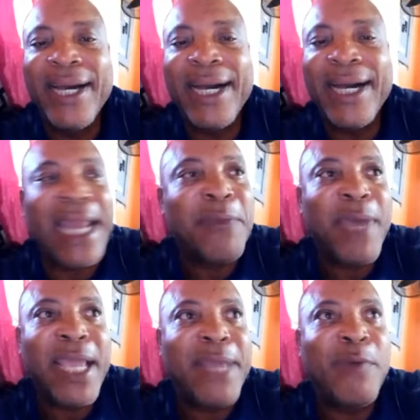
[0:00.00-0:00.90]
And
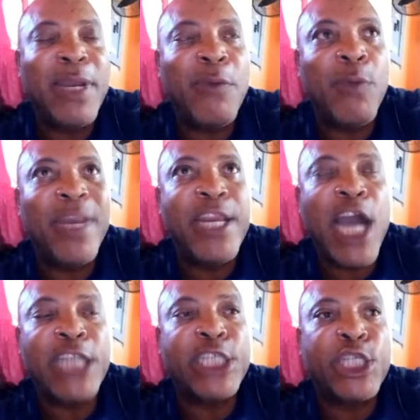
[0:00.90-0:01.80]
we
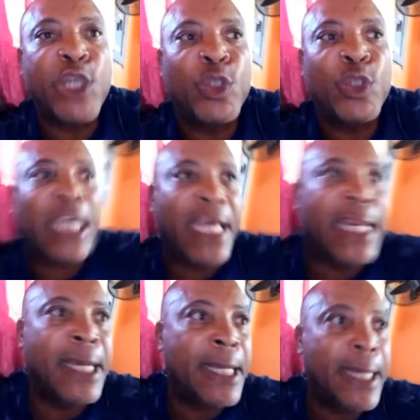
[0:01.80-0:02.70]
knocked it out in